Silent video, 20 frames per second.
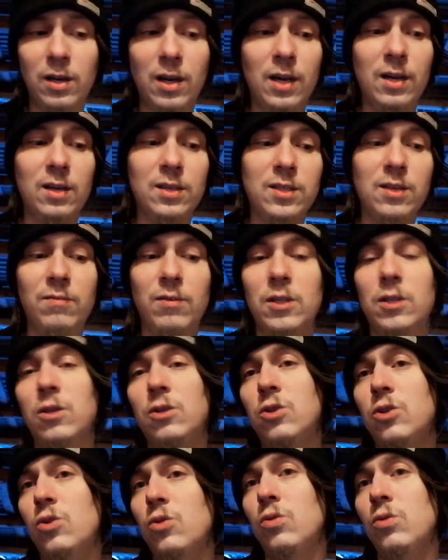
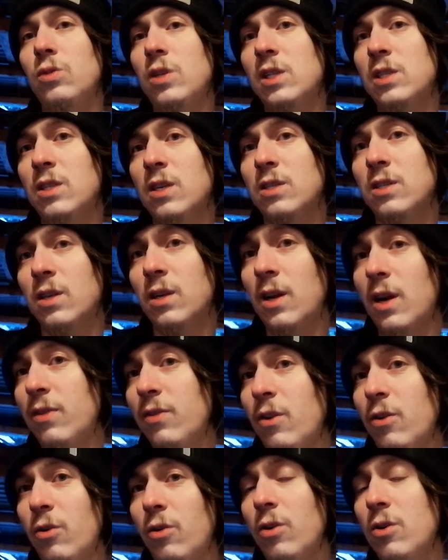1972. This is
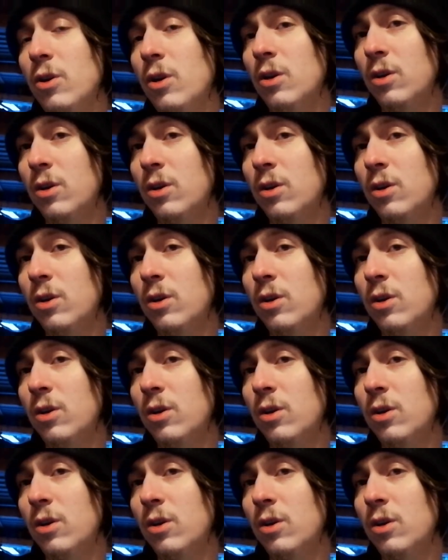another